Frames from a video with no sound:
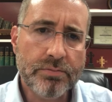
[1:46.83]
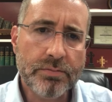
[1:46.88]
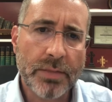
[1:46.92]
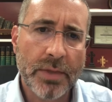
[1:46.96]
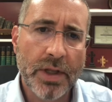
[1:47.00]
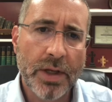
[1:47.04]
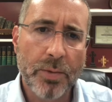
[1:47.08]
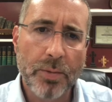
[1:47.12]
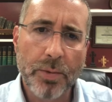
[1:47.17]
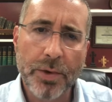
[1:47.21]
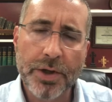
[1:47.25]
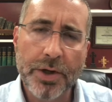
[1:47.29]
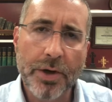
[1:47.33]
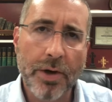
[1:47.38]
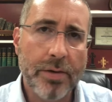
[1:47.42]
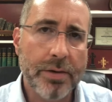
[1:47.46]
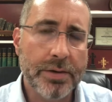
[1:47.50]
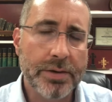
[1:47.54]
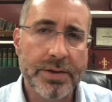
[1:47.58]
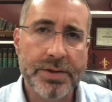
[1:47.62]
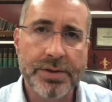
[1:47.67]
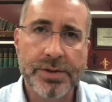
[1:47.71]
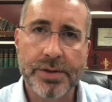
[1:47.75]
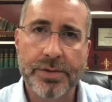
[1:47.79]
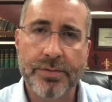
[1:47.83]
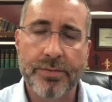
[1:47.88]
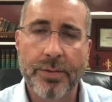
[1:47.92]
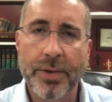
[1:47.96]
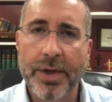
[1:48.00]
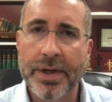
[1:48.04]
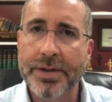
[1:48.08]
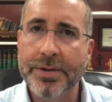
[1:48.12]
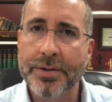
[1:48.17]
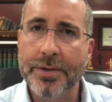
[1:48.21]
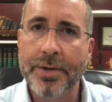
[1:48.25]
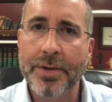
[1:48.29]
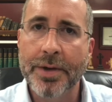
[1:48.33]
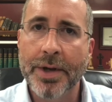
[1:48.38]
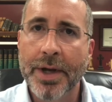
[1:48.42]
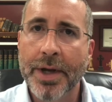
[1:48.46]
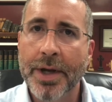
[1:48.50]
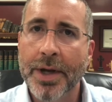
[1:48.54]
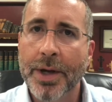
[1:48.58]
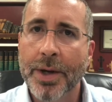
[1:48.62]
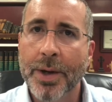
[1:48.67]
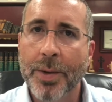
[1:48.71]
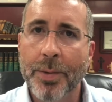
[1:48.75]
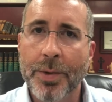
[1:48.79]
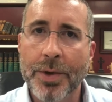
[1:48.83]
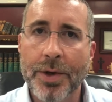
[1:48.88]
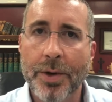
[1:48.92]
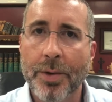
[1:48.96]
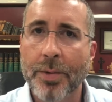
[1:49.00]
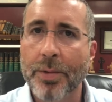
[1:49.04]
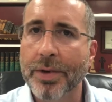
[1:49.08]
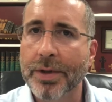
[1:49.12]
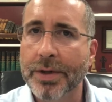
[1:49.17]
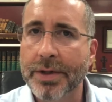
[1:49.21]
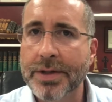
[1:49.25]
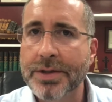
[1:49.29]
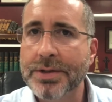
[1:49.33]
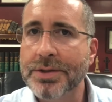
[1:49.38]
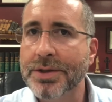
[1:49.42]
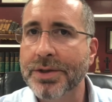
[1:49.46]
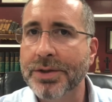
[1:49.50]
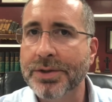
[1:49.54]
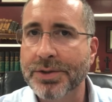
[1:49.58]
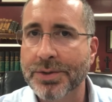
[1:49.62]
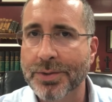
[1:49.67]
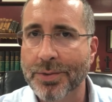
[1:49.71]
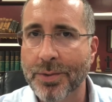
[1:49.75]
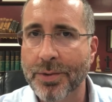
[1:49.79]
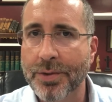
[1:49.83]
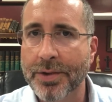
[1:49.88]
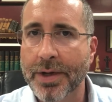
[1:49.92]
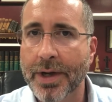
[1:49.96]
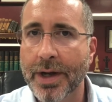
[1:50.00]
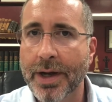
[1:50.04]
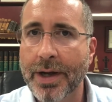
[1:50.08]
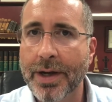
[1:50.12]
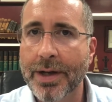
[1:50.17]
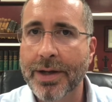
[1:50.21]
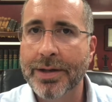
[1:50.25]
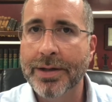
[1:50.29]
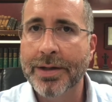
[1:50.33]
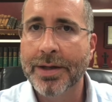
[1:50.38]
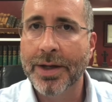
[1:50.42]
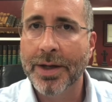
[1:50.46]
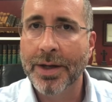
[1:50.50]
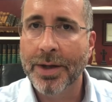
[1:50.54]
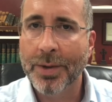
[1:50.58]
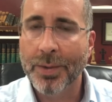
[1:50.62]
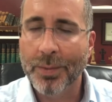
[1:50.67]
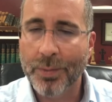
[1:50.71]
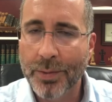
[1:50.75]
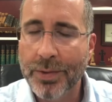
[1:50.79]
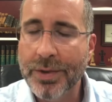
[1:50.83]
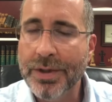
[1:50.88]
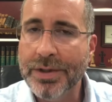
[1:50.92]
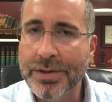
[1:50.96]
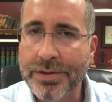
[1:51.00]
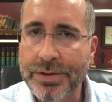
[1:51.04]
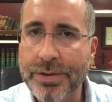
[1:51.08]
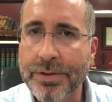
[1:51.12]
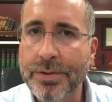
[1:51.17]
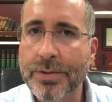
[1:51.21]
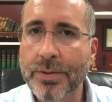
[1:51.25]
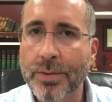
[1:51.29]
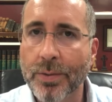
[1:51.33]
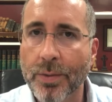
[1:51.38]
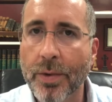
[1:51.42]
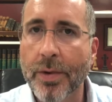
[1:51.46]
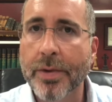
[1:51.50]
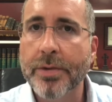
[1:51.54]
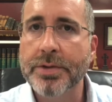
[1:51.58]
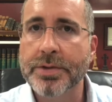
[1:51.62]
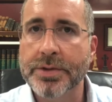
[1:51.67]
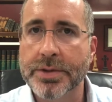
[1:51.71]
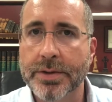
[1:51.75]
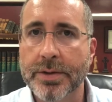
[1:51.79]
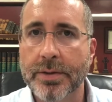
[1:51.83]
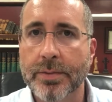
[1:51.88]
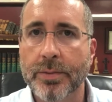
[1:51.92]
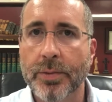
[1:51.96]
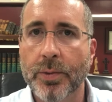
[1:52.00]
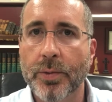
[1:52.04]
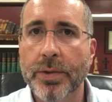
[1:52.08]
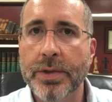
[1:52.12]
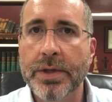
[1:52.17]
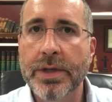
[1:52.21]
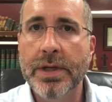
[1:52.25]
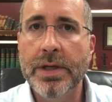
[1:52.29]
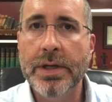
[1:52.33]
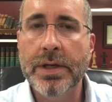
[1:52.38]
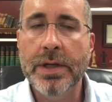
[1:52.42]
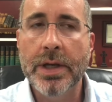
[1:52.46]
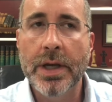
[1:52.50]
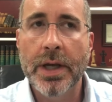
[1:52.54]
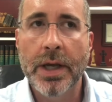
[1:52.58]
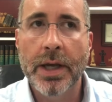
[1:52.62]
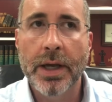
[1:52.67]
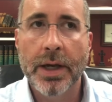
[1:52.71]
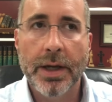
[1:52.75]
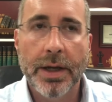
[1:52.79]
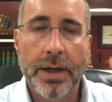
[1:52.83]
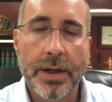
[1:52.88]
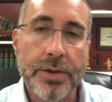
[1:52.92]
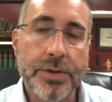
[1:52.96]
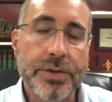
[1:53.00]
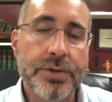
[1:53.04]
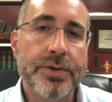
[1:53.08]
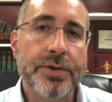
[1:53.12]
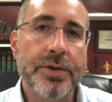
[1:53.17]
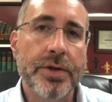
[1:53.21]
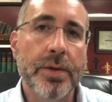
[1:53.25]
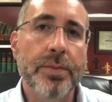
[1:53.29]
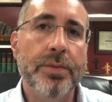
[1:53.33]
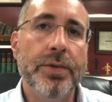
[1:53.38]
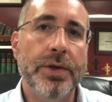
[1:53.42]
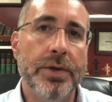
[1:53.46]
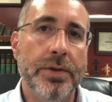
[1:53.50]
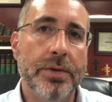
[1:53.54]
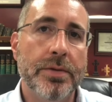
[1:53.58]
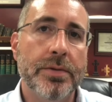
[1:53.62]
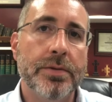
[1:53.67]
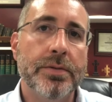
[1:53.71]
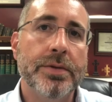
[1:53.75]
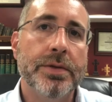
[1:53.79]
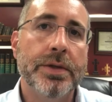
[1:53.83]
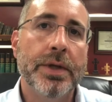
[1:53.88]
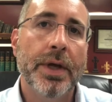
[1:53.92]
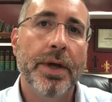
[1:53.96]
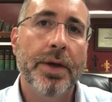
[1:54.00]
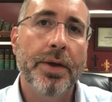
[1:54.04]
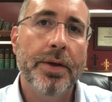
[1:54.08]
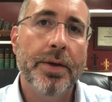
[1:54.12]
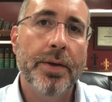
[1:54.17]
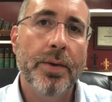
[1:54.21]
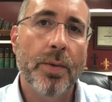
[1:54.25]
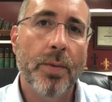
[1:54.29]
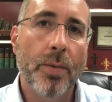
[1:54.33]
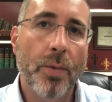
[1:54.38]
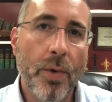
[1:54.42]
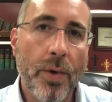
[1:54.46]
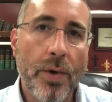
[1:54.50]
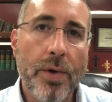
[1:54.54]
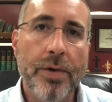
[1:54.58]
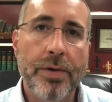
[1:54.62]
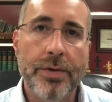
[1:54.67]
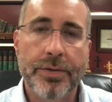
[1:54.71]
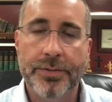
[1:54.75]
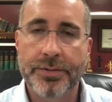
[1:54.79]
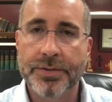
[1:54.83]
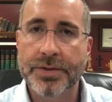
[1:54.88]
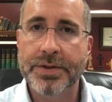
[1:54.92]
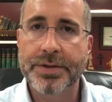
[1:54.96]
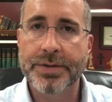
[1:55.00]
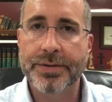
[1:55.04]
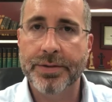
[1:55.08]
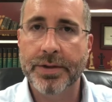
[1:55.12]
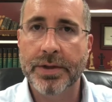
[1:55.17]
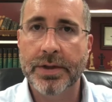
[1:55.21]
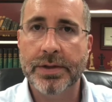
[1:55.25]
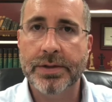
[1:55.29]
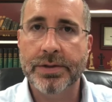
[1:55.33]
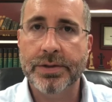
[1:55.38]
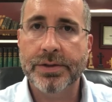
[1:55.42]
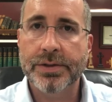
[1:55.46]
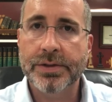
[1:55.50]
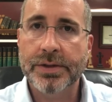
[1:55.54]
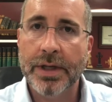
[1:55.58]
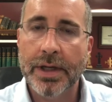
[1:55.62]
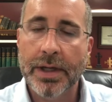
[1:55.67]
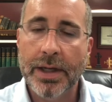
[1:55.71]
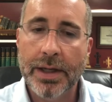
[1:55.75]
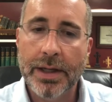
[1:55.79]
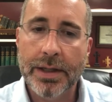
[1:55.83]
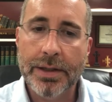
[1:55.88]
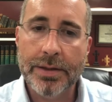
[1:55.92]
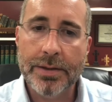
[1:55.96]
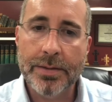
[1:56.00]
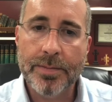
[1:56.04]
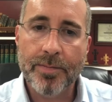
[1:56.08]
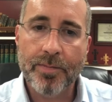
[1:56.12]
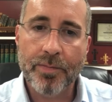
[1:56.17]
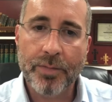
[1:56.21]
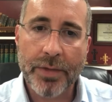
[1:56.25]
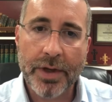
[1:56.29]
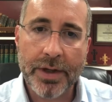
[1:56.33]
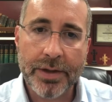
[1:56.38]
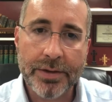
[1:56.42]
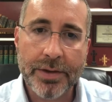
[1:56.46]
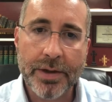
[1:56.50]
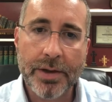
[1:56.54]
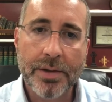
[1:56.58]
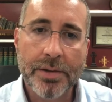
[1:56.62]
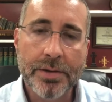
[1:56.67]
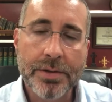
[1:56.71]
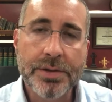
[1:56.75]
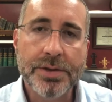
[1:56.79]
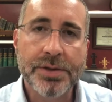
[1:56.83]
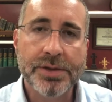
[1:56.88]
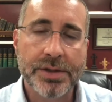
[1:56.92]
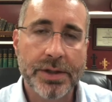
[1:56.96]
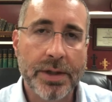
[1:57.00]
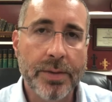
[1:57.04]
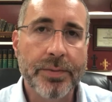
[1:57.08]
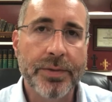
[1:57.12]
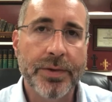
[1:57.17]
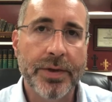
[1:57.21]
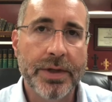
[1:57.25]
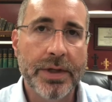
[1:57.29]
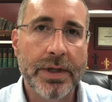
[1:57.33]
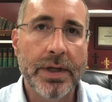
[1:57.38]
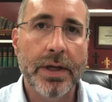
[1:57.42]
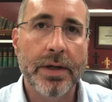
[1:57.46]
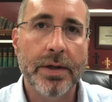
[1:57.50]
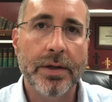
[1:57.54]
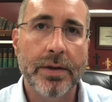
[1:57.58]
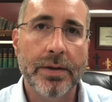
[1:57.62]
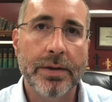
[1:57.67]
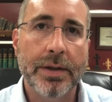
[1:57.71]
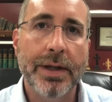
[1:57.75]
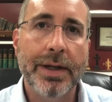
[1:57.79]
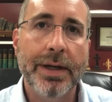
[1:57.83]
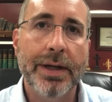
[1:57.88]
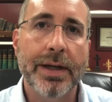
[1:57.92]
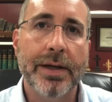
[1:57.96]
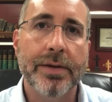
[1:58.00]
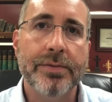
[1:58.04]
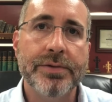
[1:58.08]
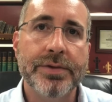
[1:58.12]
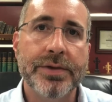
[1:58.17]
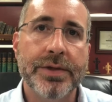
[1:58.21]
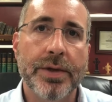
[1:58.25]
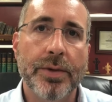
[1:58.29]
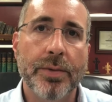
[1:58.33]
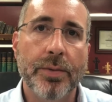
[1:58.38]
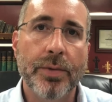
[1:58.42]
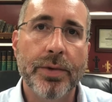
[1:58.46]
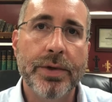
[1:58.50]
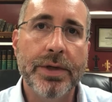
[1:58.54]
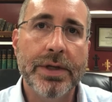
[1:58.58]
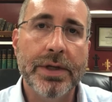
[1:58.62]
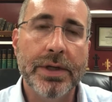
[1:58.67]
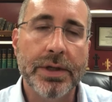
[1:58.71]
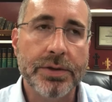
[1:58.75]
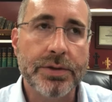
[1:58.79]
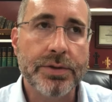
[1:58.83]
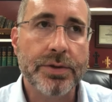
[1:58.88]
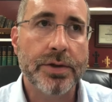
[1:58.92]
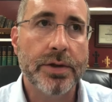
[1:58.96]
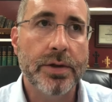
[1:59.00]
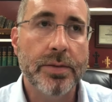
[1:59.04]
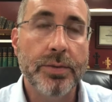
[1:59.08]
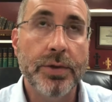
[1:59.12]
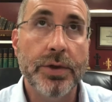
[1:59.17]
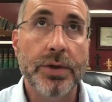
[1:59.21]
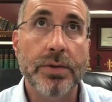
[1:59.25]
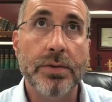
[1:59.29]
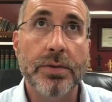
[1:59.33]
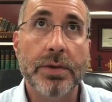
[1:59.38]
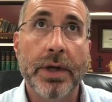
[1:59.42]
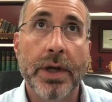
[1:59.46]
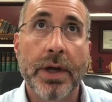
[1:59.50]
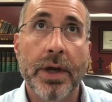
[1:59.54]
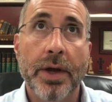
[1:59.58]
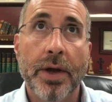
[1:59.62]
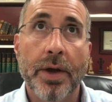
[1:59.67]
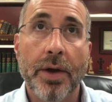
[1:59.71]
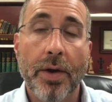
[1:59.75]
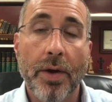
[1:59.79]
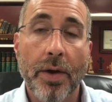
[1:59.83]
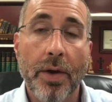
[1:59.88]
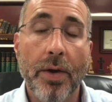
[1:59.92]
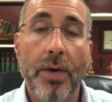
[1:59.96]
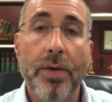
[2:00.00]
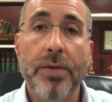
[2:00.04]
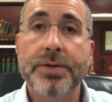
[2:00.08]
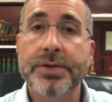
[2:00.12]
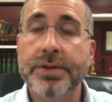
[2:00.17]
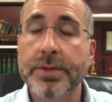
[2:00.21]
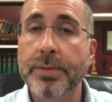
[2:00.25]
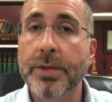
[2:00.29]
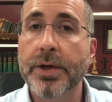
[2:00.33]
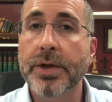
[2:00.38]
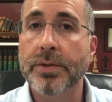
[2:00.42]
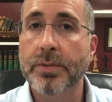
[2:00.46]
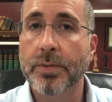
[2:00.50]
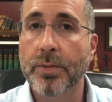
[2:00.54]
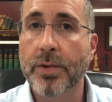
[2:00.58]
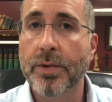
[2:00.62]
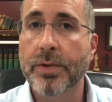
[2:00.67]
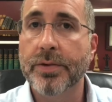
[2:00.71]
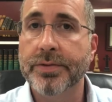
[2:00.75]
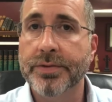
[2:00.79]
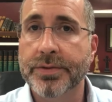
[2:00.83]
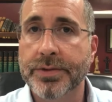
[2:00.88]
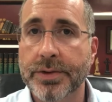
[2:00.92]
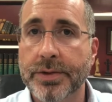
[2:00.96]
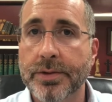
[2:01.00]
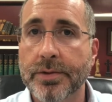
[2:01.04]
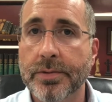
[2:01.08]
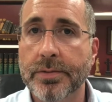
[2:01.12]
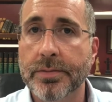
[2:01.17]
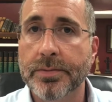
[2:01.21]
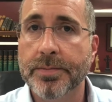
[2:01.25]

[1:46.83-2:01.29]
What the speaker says: regardless of whether we are religious or not, we do worship. We attribute worth to things. And there is something in our lives that we attribute ultimate worth to.